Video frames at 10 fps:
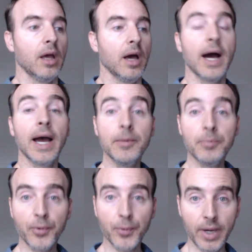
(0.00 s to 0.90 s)
I
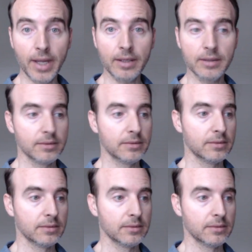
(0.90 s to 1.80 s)
pray
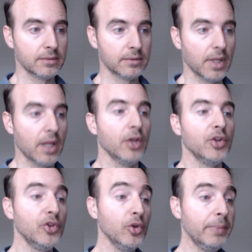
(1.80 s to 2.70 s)

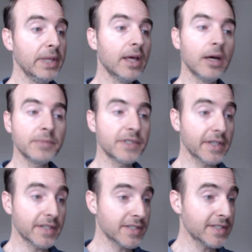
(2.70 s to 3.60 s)
you become
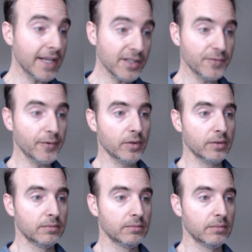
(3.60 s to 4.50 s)
successful
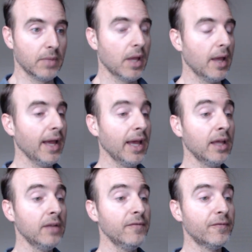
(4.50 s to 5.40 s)

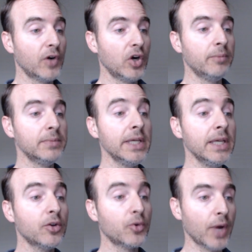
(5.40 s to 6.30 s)
and
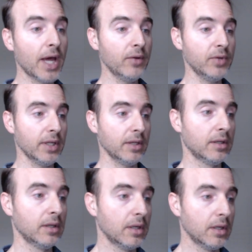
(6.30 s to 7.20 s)
firmly grounded
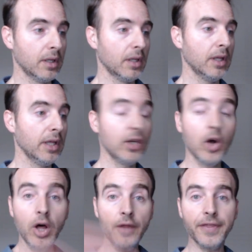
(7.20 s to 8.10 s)
in
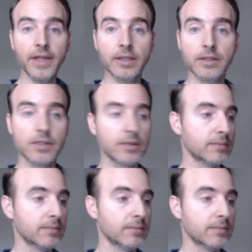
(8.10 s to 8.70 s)
all things,